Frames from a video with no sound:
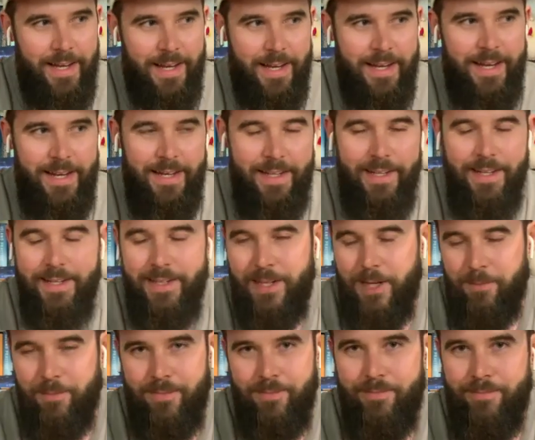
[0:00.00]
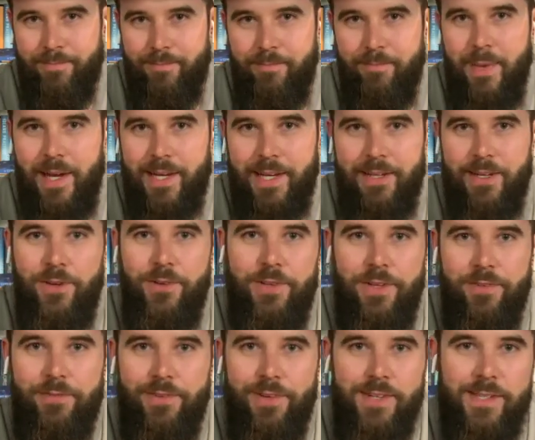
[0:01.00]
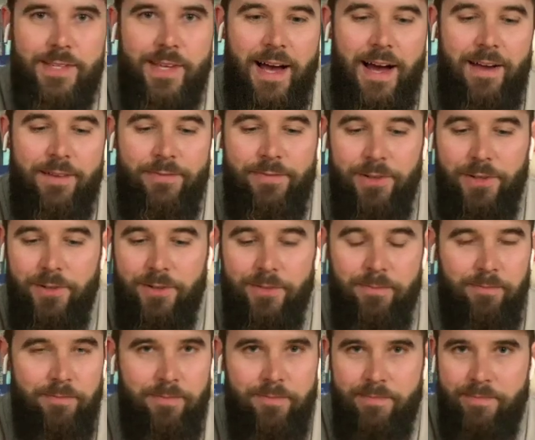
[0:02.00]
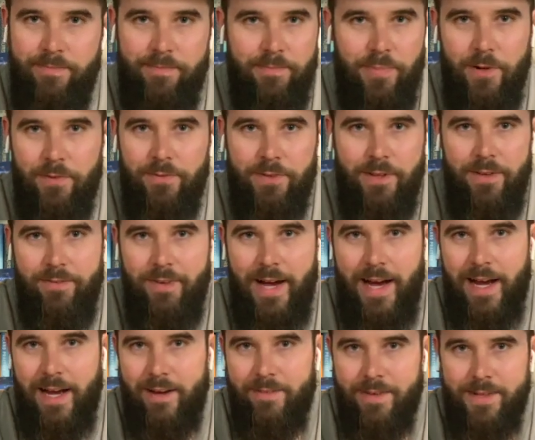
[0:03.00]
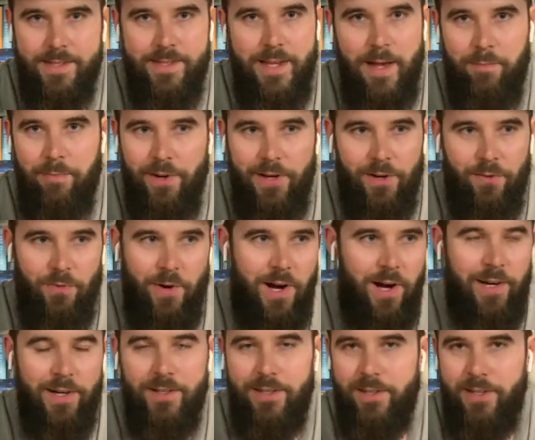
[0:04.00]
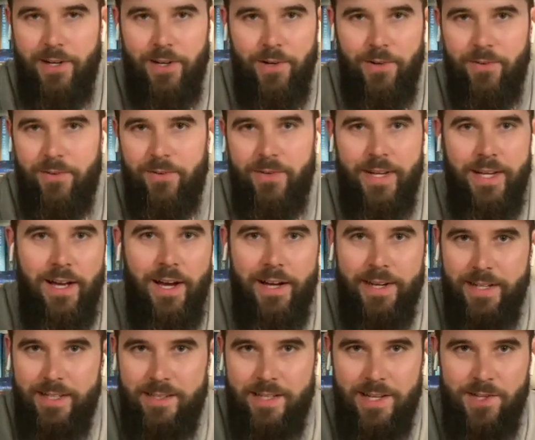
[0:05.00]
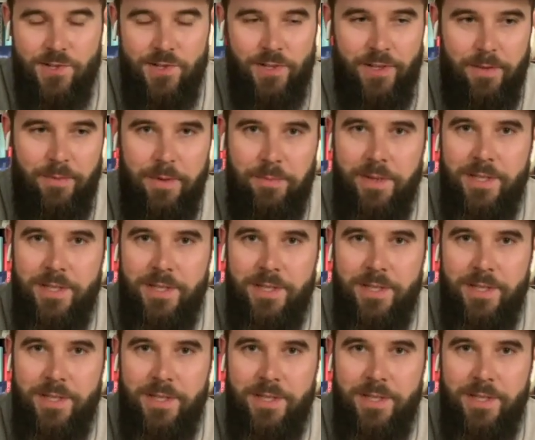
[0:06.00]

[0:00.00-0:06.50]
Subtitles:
It ended up making no difference. I feel perfectly fine if I step on a rock, unintentionally, maybe